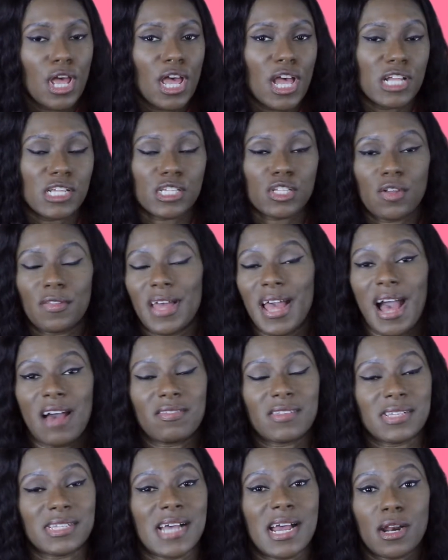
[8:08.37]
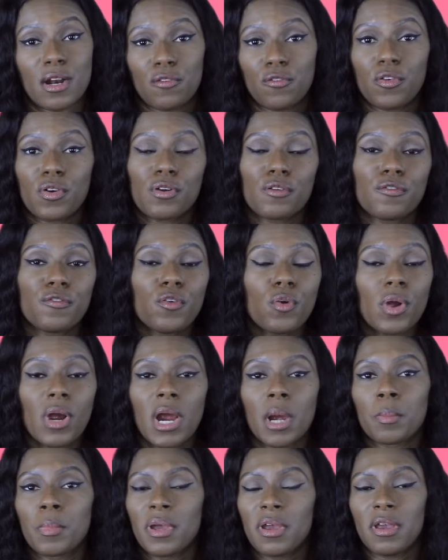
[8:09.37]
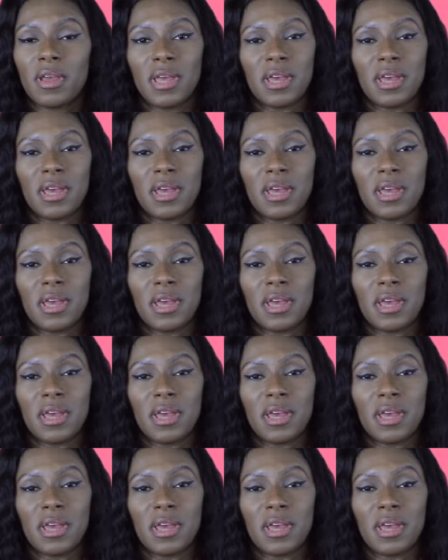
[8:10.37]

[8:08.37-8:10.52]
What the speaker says: and so they have to sign off on a form